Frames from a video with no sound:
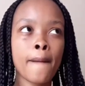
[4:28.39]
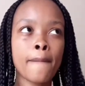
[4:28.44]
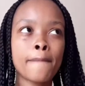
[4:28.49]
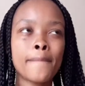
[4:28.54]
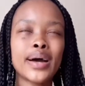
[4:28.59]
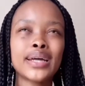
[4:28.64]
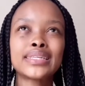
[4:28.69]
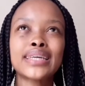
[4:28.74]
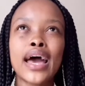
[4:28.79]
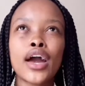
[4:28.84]

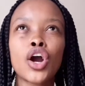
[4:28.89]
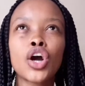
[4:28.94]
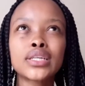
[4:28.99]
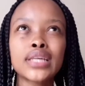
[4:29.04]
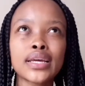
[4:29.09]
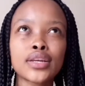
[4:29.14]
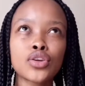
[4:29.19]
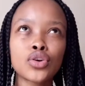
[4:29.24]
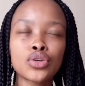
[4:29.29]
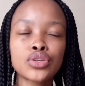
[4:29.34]
But I got
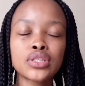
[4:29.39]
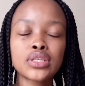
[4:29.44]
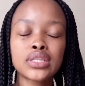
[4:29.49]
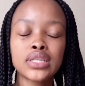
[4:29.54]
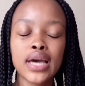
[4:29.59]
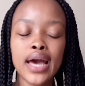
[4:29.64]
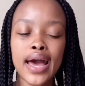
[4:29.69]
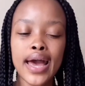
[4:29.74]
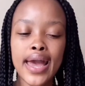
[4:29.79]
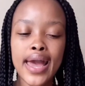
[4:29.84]
diagnosed,
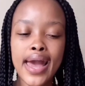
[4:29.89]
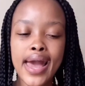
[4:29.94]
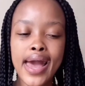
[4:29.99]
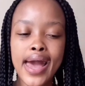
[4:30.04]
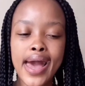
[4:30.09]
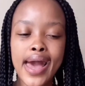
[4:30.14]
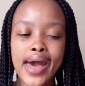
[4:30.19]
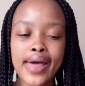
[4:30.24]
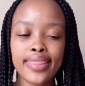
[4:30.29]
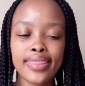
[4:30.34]

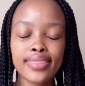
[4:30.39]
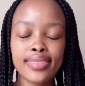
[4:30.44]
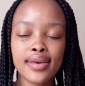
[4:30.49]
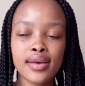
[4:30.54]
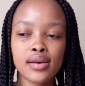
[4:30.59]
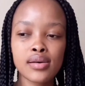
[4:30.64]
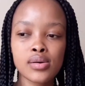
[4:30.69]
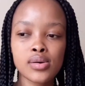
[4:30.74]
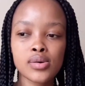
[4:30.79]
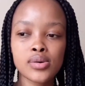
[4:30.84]
I
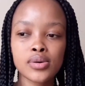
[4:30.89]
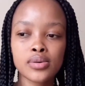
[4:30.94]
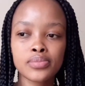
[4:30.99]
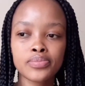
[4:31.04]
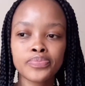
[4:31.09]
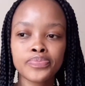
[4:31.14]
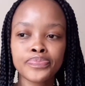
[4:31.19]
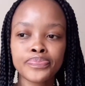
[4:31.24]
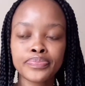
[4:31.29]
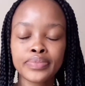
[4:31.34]
think,
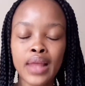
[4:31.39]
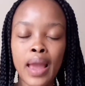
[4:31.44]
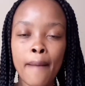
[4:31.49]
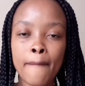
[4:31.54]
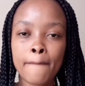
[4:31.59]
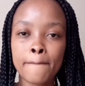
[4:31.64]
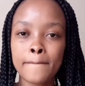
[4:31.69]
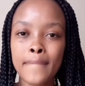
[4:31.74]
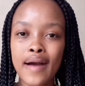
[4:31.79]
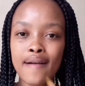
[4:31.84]

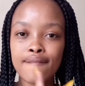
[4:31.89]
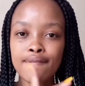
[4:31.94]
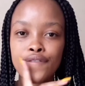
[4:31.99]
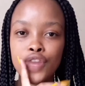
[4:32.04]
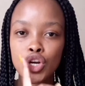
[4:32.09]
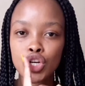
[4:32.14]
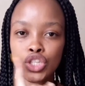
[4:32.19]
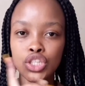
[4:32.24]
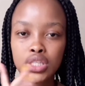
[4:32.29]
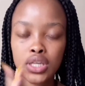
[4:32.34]
my
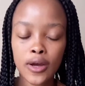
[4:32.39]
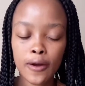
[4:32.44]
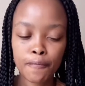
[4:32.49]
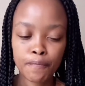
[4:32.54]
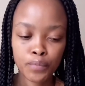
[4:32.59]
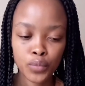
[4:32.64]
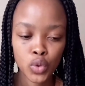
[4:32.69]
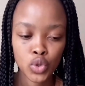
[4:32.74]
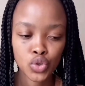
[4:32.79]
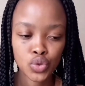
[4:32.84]
first year,
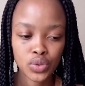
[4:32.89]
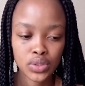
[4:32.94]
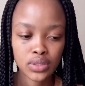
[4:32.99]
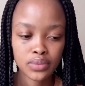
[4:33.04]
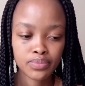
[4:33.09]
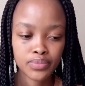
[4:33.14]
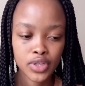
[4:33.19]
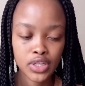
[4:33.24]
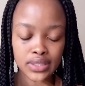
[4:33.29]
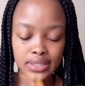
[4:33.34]
which was
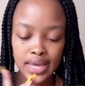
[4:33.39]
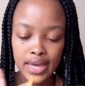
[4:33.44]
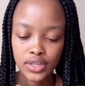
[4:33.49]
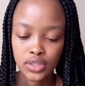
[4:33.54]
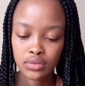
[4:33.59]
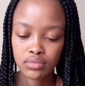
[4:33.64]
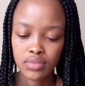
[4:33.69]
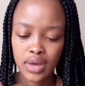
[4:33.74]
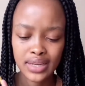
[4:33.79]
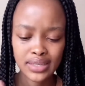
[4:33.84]
because I
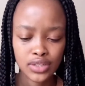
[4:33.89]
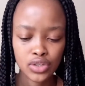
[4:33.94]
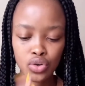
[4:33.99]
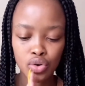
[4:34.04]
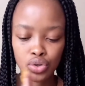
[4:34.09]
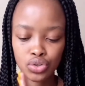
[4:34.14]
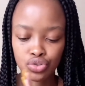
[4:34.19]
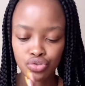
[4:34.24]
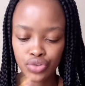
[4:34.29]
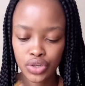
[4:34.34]
didn't
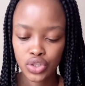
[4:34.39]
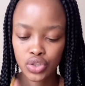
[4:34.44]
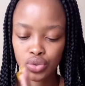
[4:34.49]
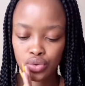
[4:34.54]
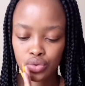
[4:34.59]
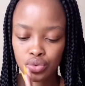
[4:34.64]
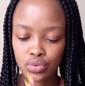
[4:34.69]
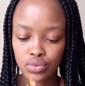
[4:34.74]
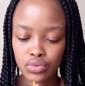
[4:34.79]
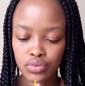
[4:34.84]
go straight
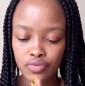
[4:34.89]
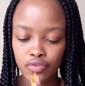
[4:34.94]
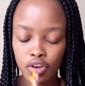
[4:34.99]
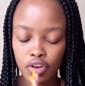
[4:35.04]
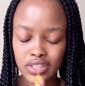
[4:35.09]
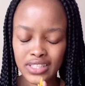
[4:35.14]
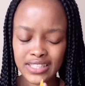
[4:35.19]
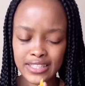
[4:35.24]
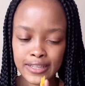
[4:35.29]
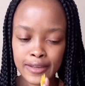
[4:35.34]
to
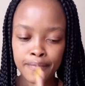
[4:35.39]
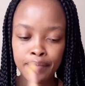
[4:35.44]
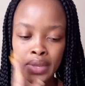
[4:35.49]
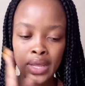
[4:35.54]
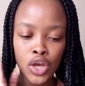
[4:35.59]
varsity.